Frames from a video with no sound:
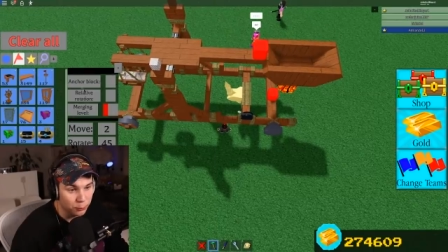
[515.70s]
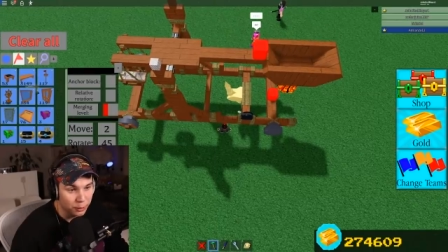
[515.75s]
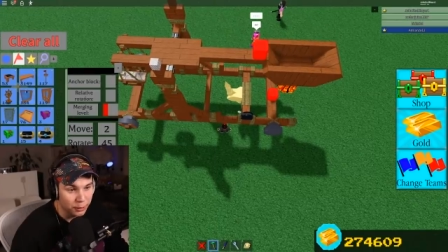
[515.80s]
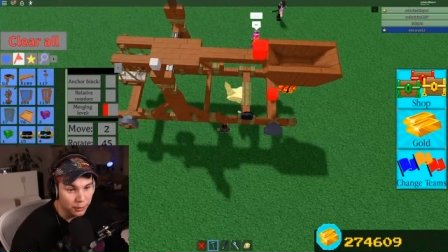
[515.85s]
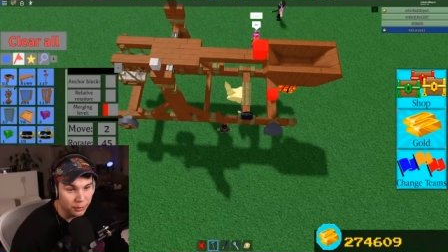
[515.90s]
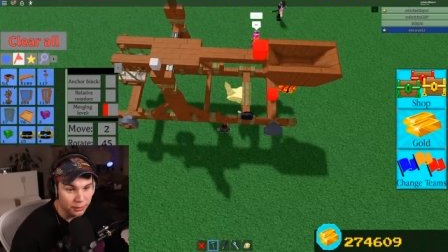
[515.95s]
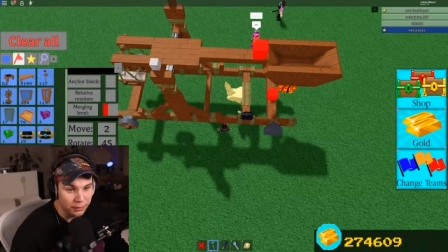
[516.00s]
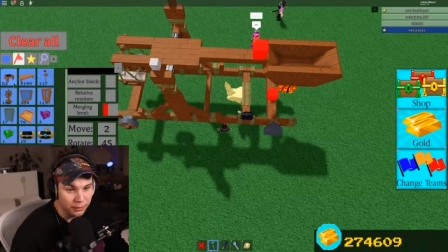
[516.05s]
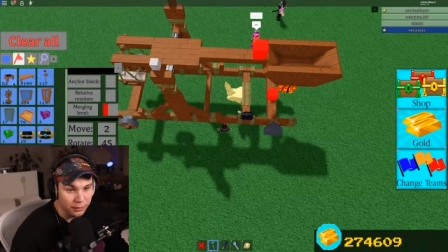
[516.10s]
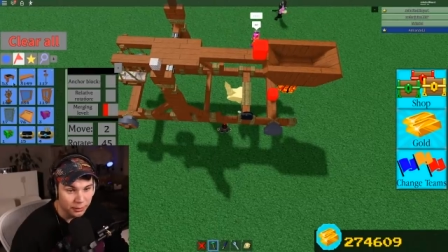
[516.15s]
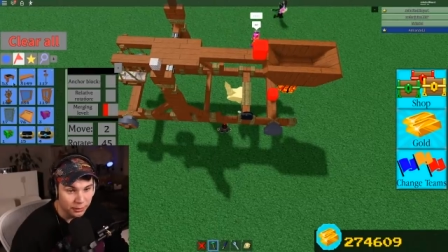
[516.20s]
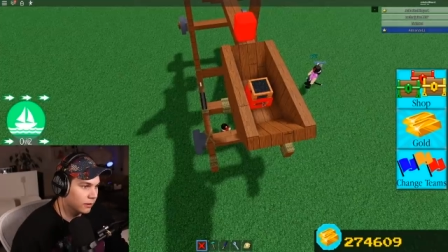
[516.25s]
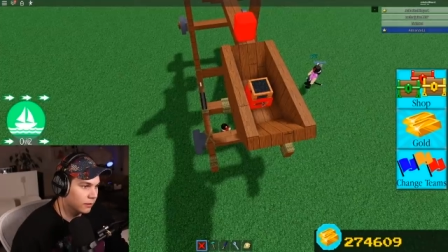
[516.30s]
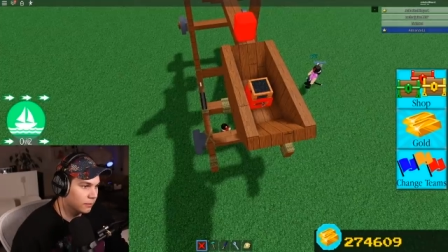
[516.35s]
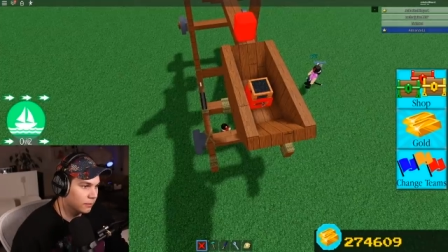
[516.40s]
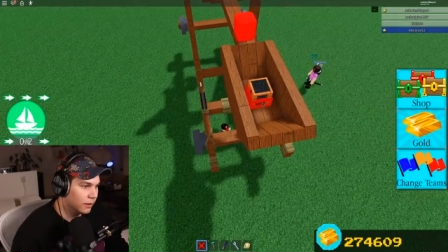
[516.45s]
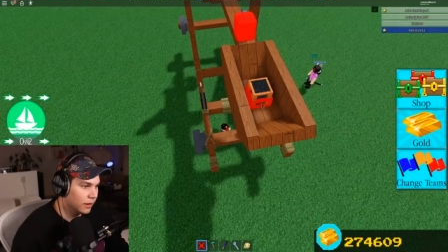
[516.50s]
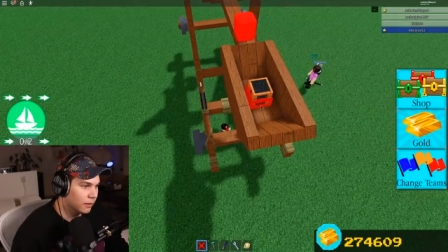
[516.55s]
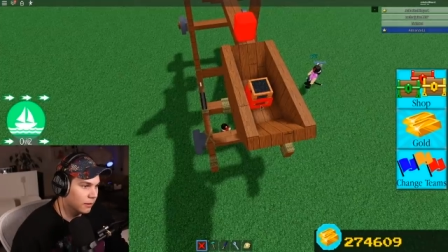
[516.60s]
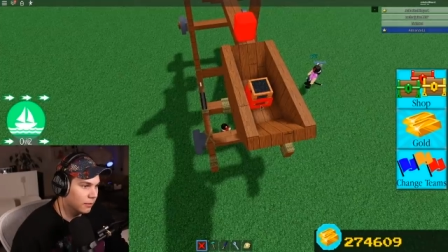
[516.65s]
it Will.
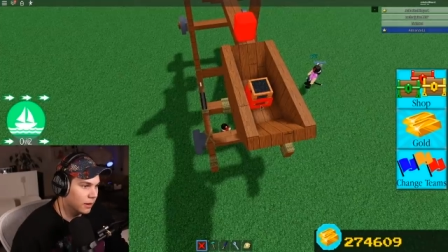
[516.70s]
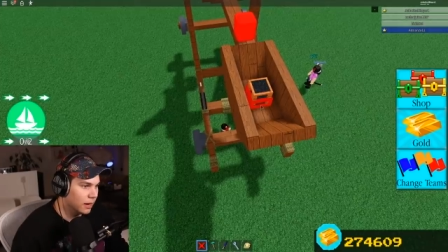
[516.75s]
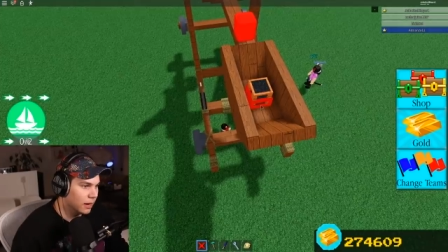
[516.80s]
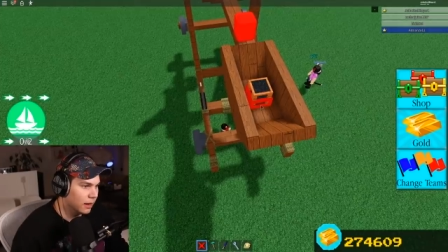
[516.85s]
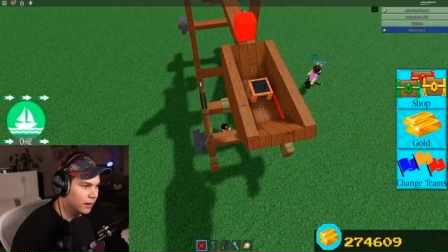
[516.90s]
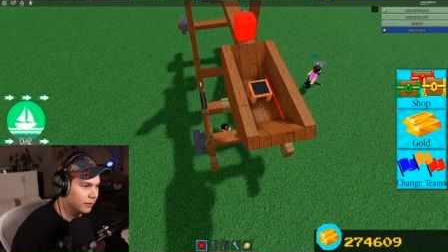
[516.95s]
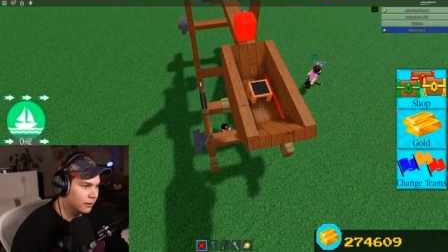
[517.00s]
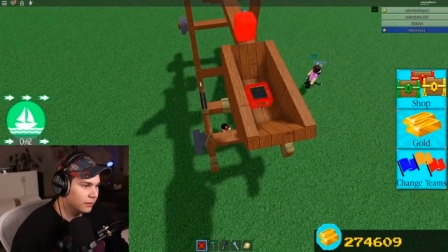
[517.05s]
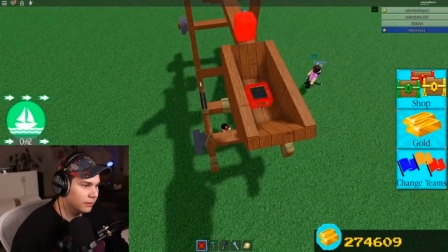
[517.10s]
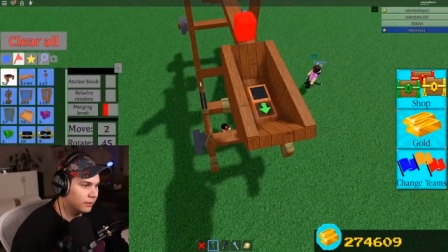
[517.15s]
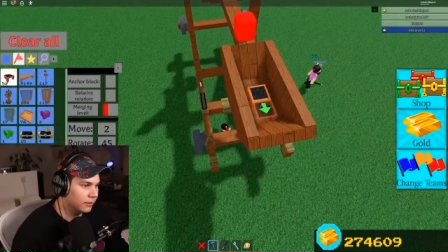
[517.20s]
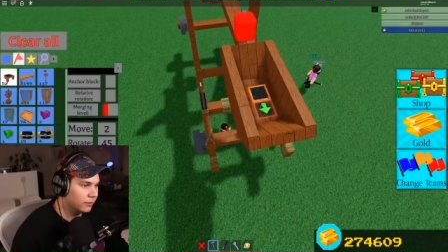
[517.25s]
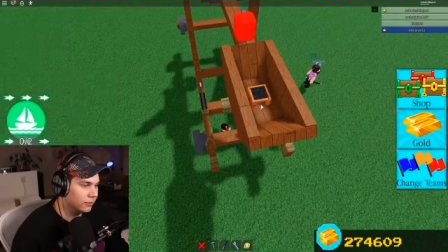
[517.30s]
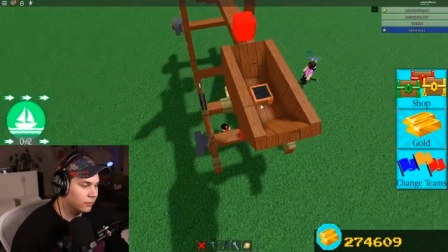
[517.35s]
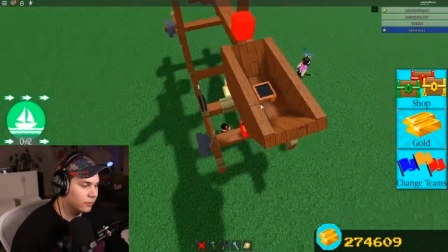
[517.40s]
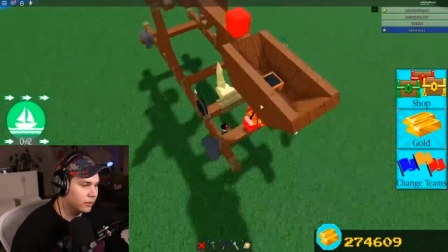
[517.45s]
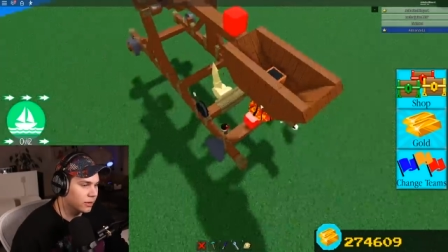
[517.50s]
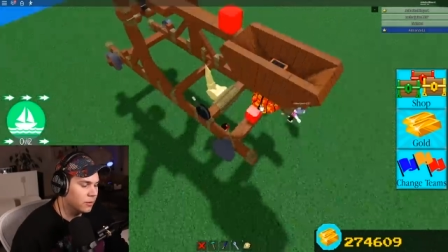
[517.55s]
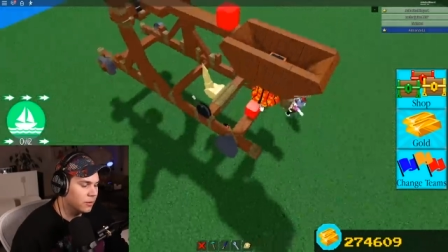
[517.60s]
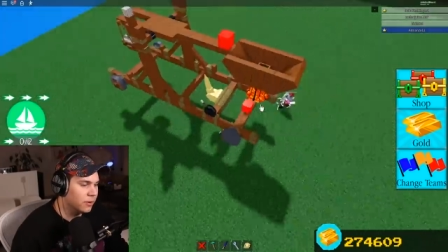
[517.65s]
Here, M Melon,
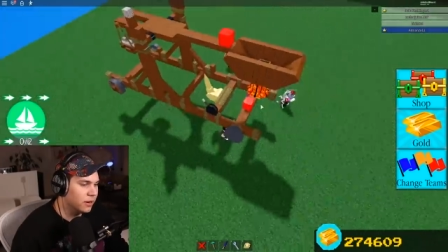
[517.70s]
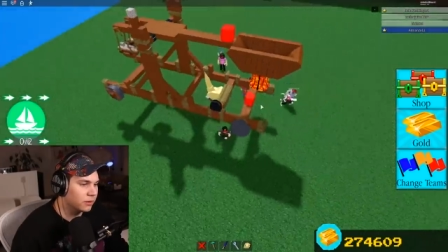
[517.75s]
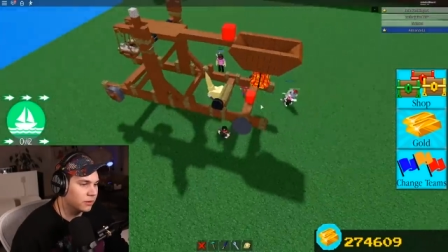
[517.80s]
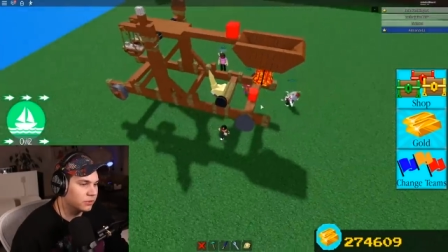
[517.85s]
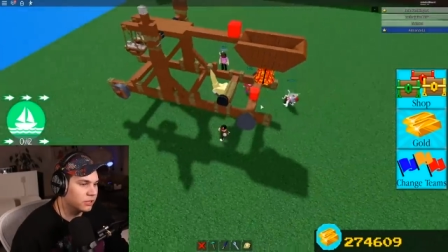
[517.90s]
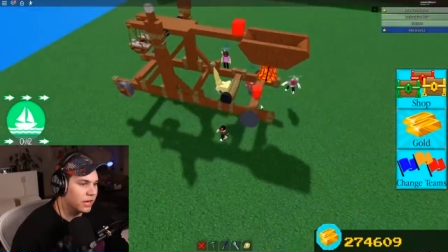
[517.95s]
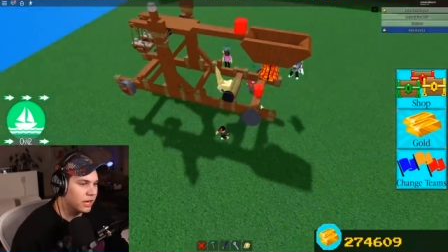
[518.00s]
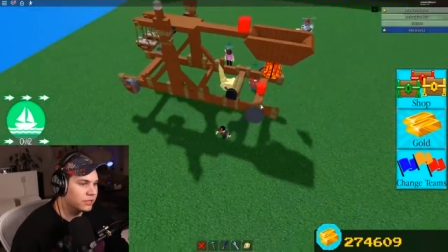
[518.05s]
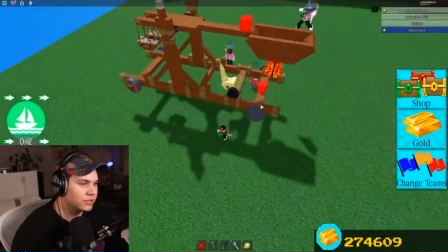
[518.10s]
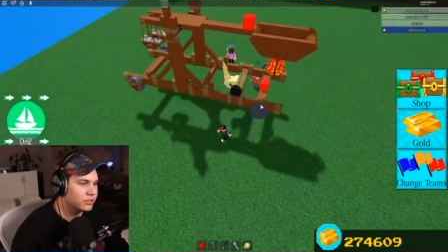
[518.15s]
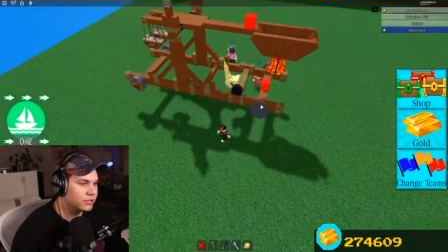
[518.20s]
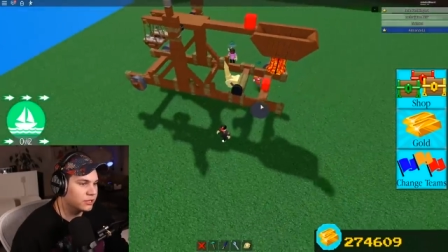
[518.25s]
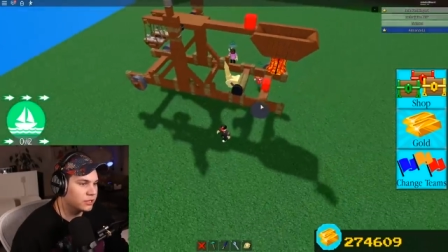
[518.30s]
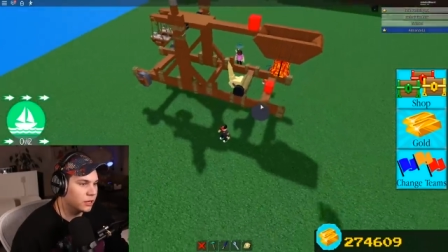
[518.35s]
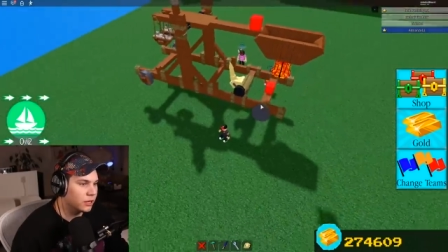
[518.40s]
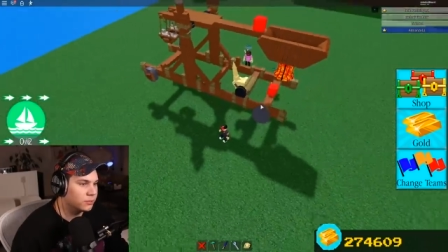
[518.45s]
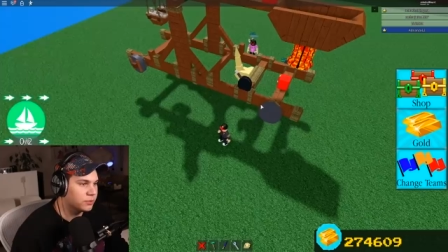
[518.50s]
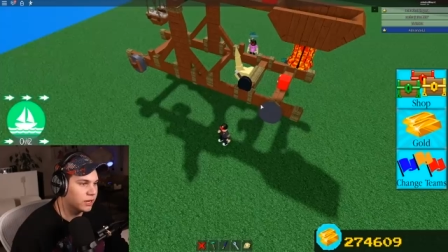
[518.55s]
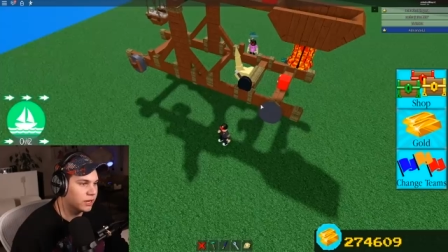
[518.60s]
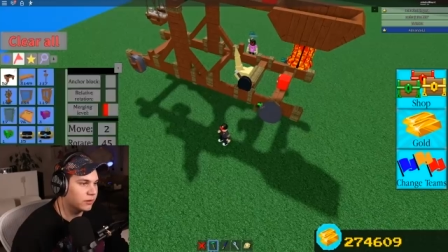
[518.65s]
you're going to be our test
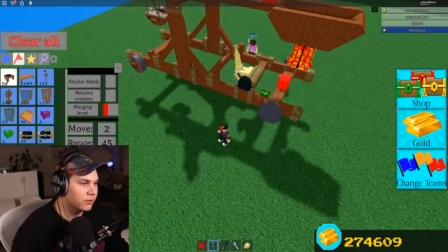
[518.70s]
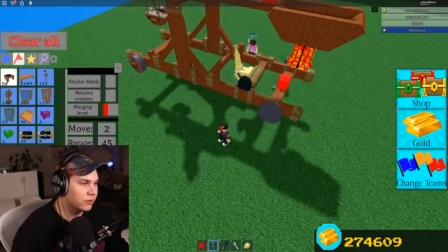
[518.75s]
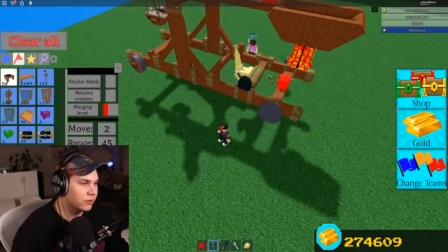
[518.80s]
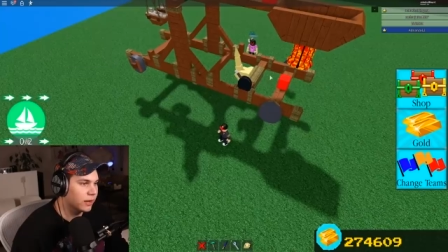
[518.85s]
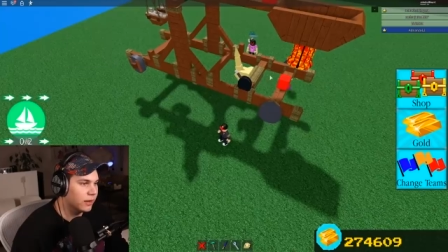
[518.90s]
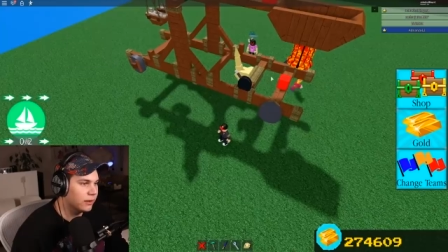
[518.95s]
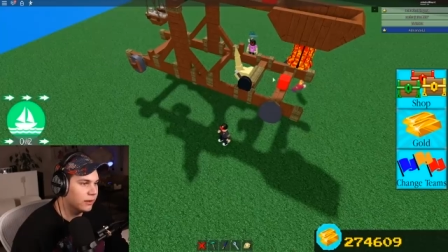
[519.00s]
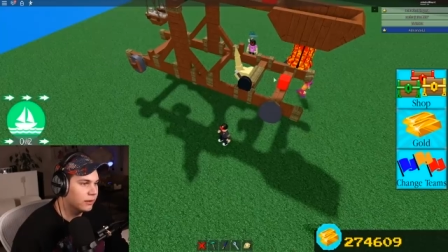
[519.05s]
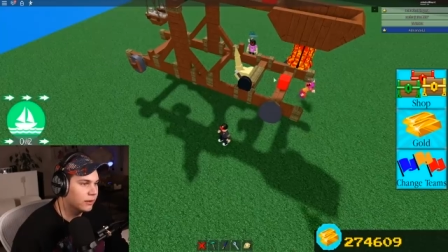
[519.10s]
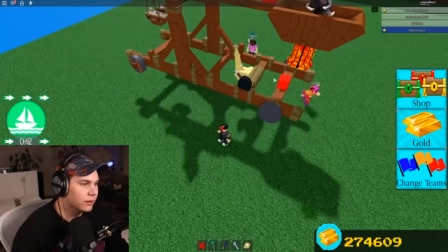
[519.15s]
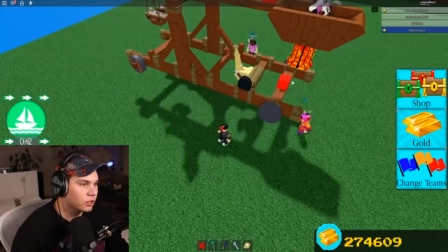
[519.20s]
subject, okay?